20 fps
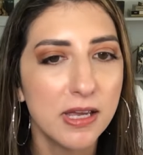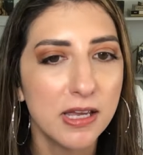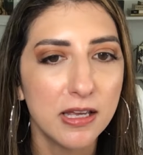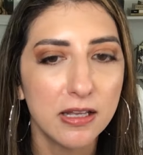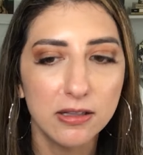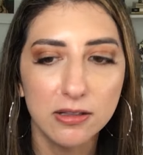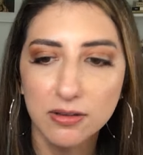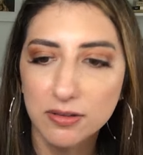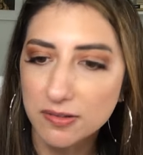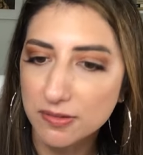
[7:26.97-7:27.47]

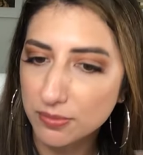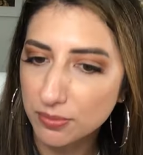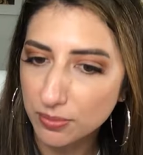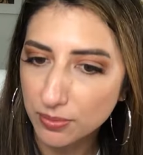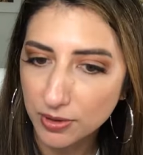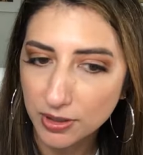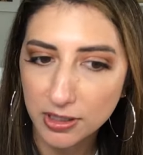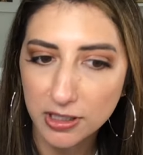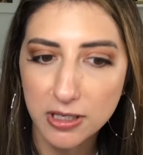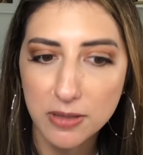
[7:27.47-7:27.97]
It looks
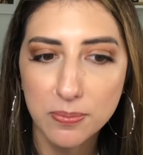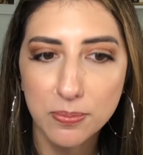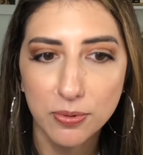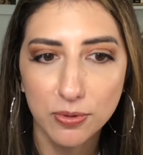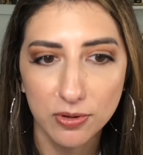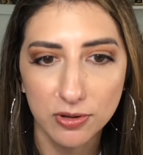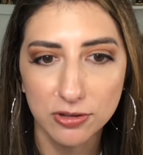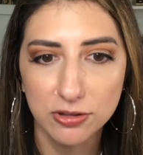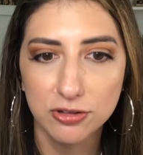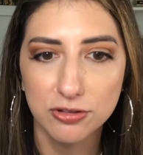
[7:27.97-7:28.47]
really
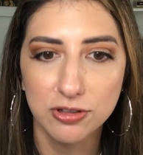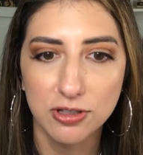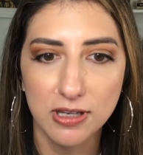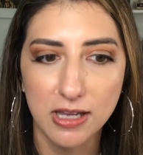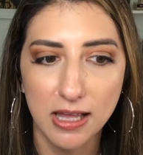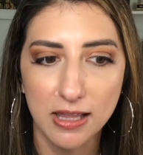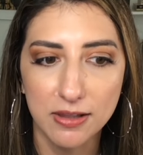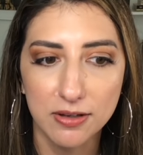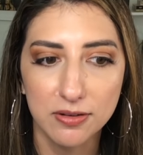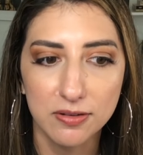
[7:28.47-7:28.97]
pulled
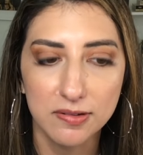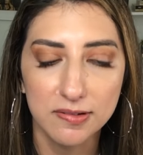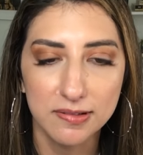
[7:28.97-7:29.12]
together.